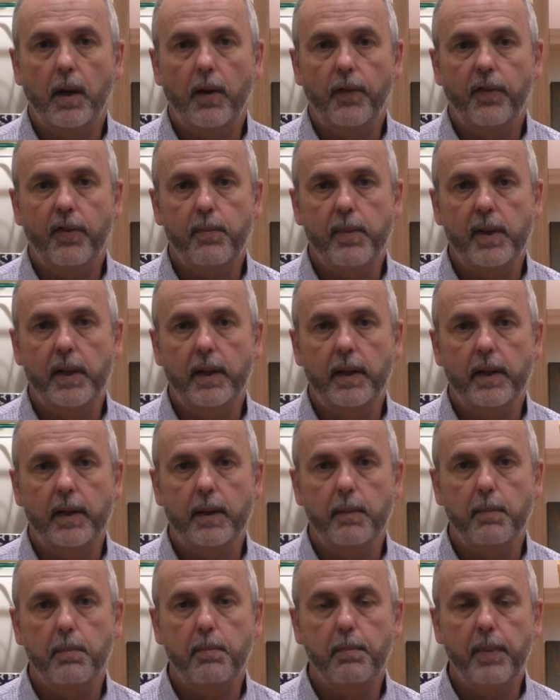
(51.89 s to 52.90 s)
a
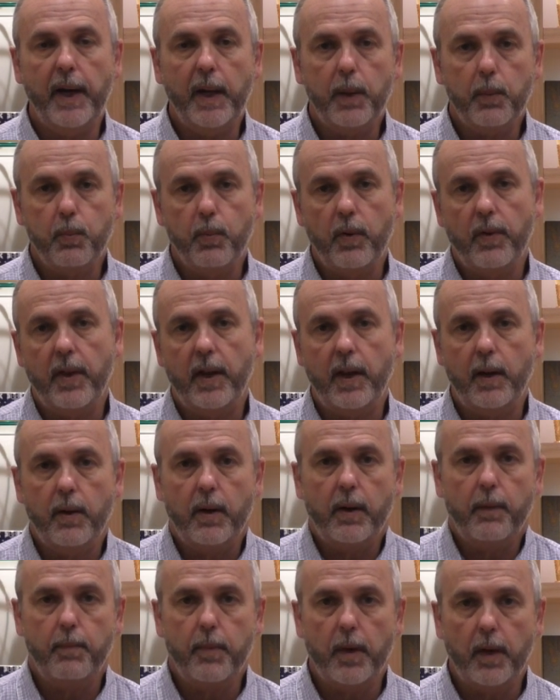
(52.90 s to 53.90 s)
familiar pattern with how
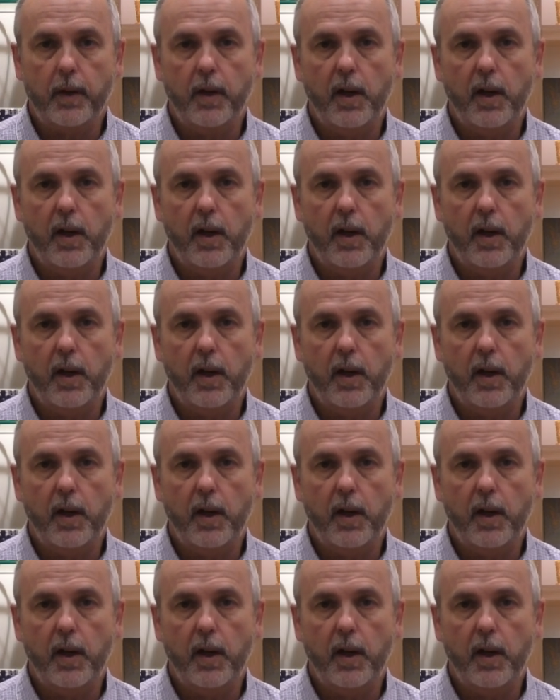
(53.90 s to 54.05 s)
I, I,